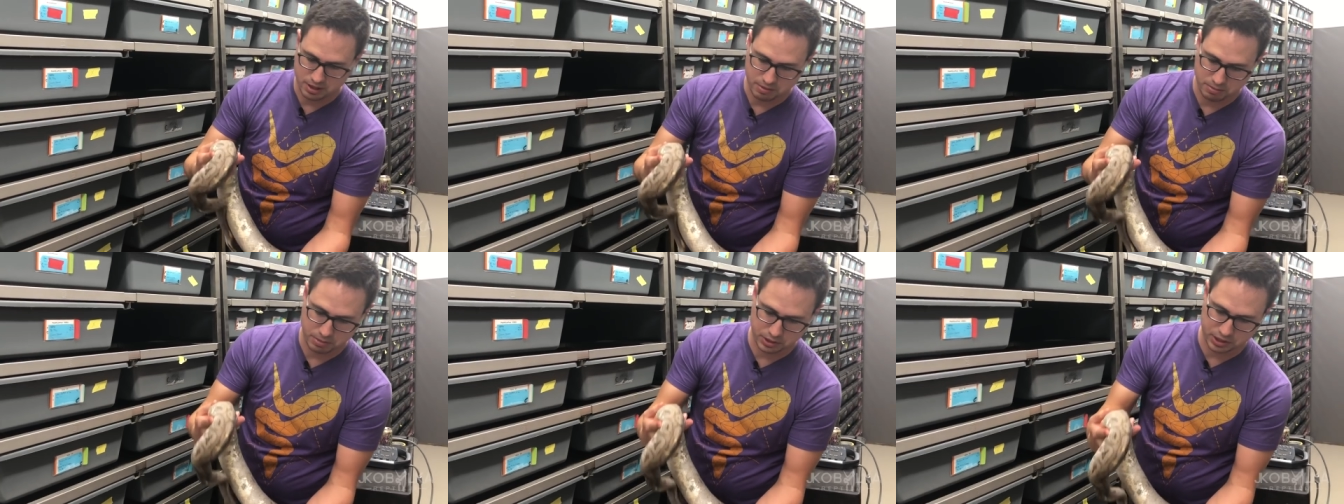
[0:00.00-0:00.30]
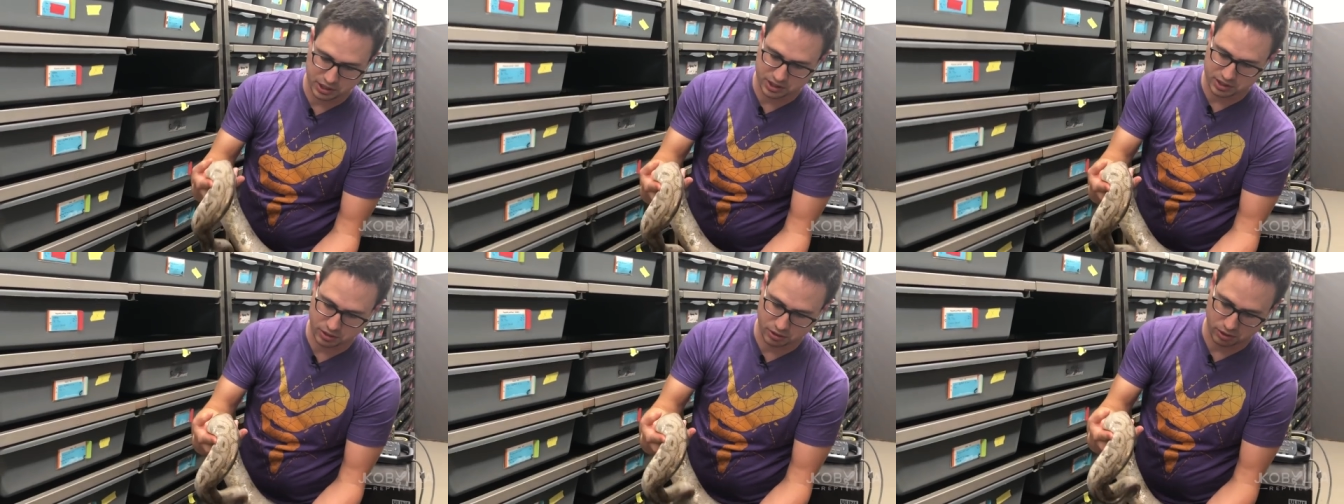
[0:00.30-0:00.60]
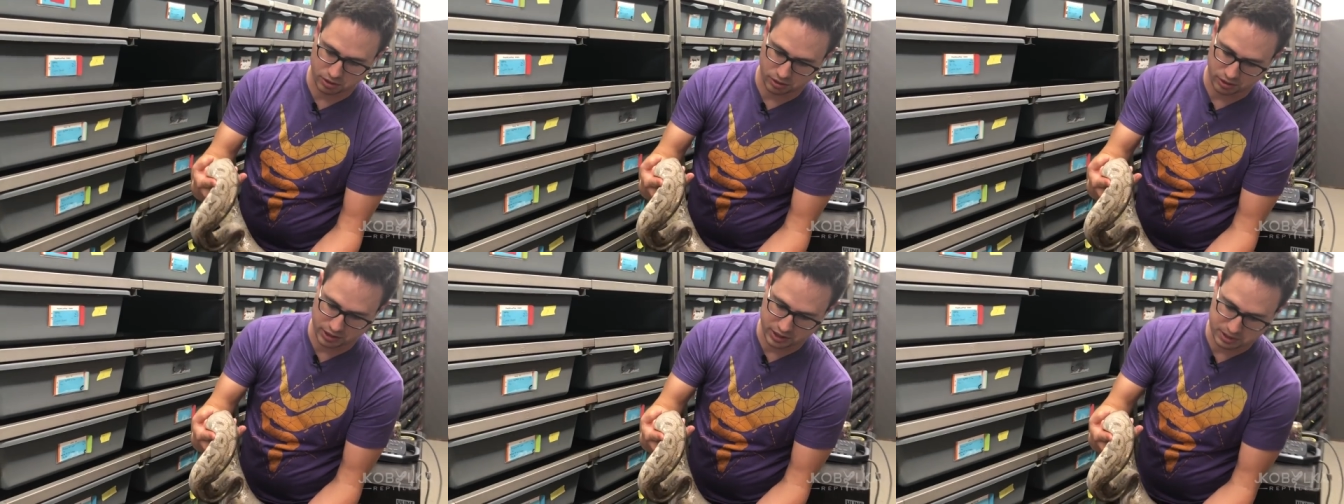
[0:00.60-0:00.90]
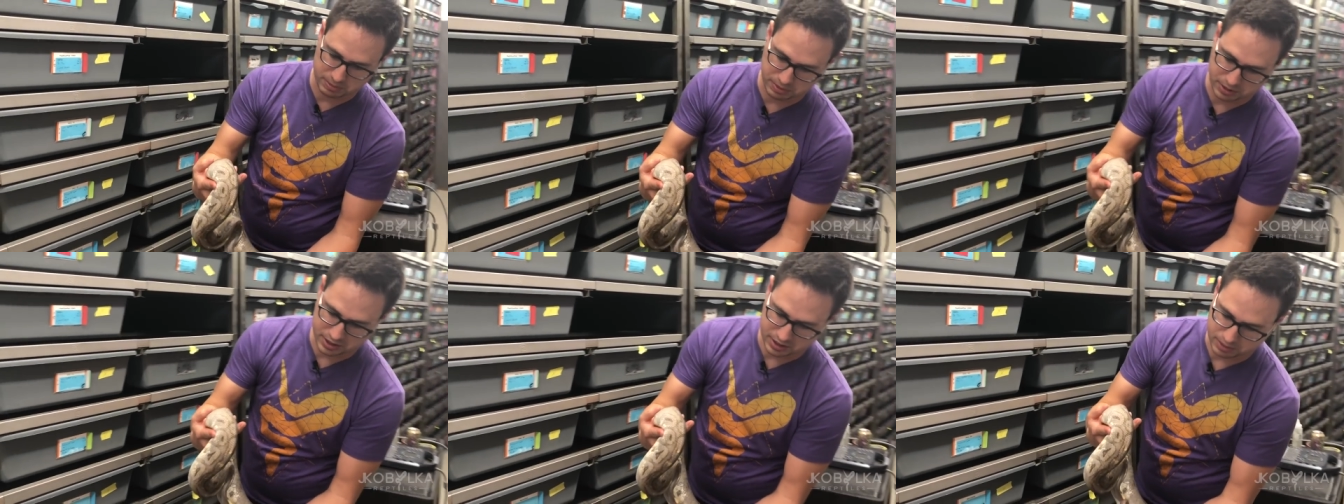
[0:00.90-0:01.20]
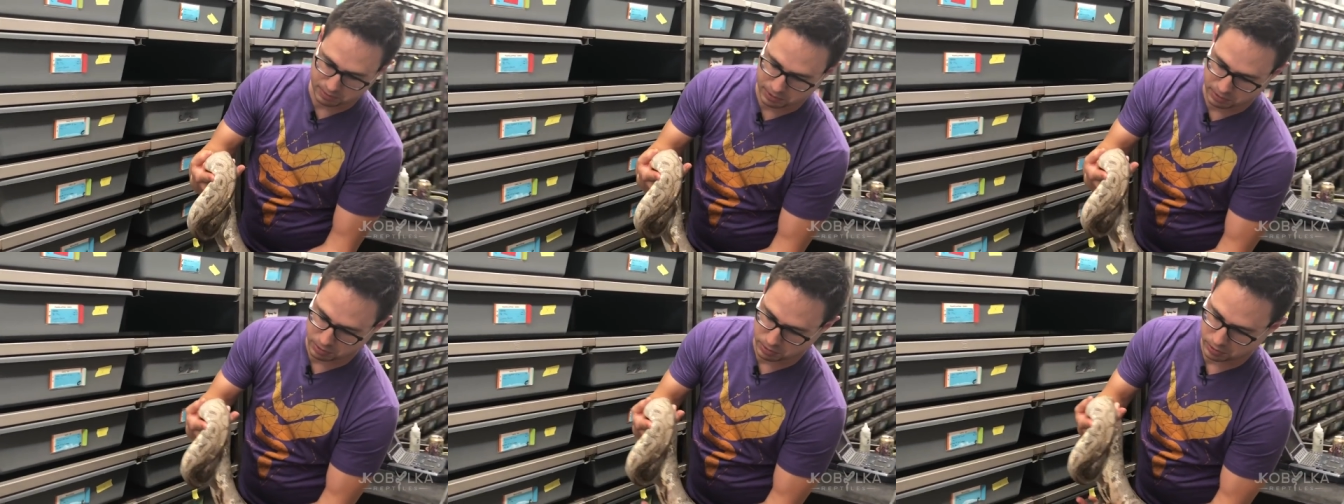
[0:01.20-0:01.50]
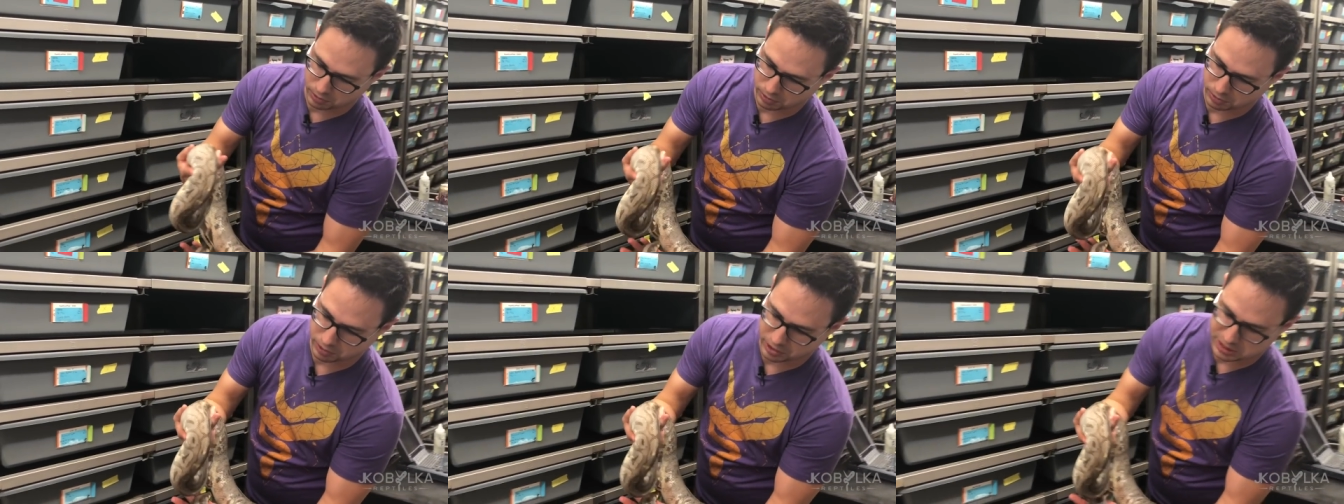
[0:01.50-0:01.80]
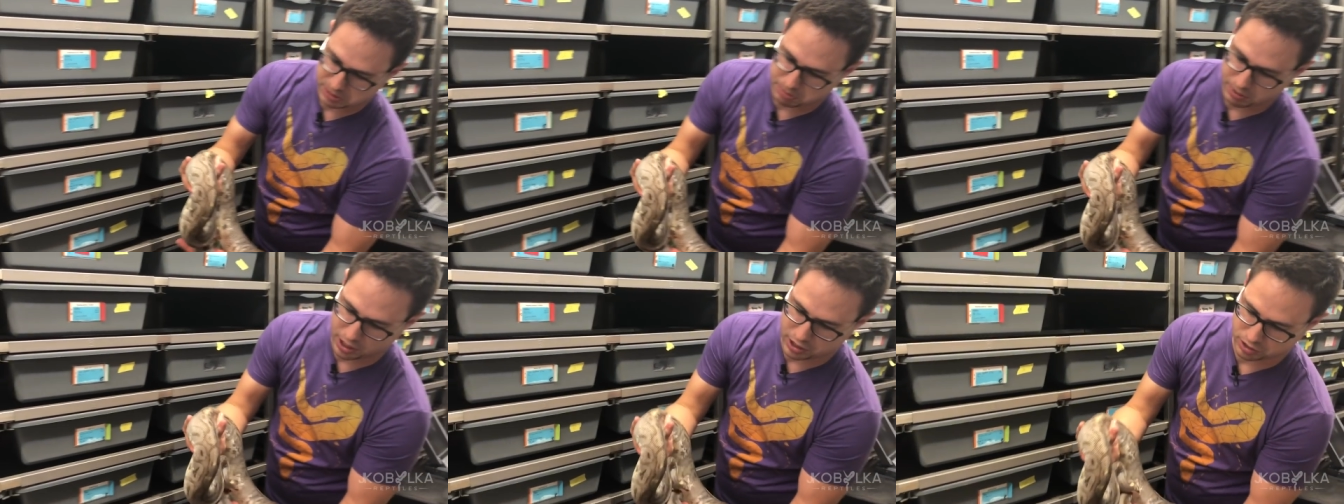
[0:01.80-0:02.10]
but this girl has been something really, really
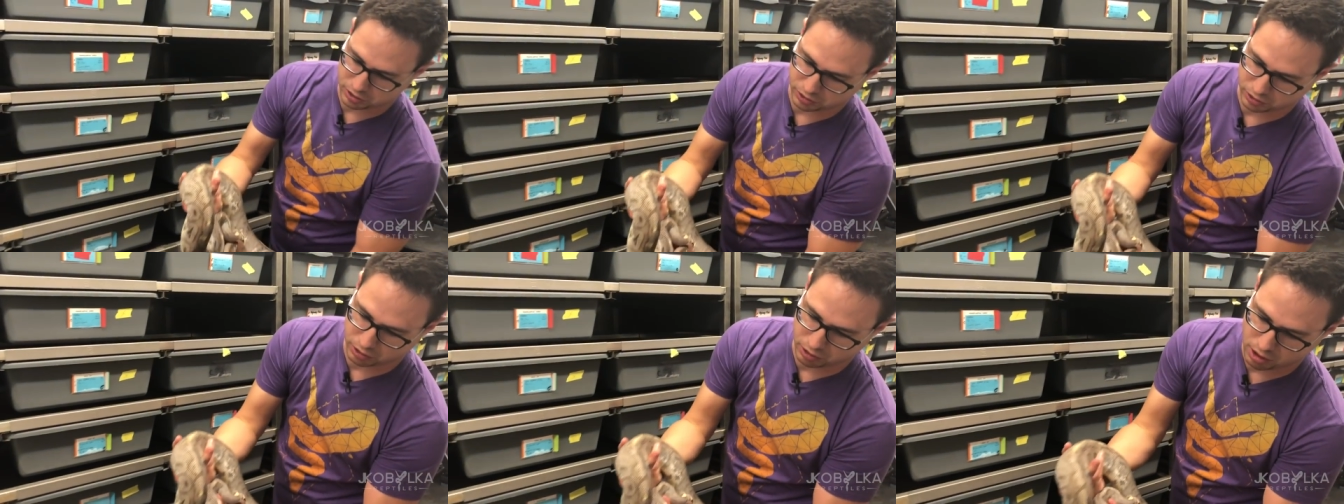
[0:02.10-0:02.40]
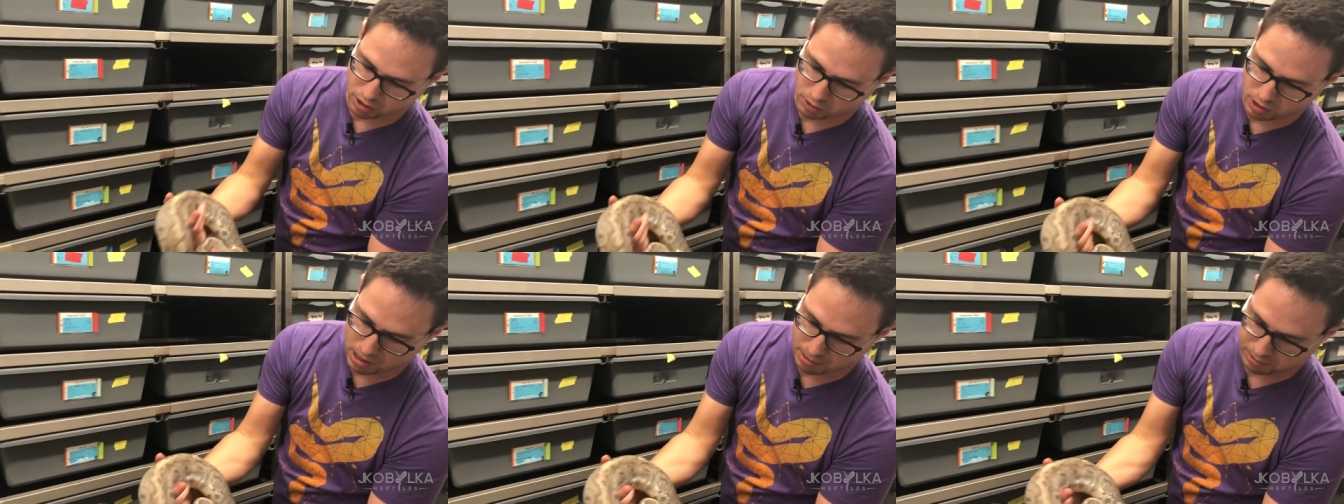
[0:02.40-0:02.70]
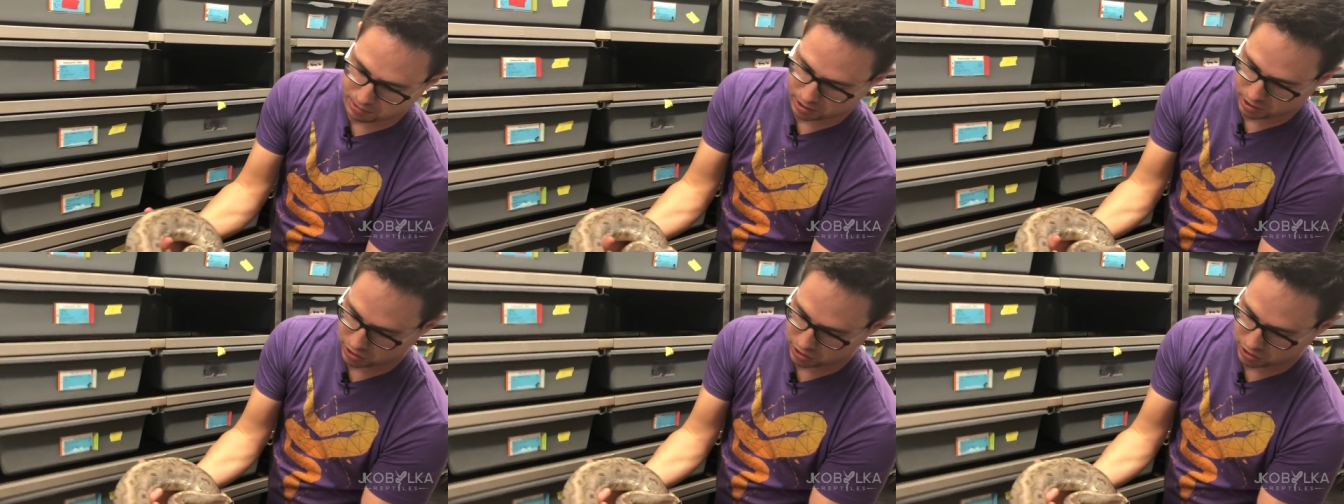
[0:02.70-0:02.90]
special to grow up and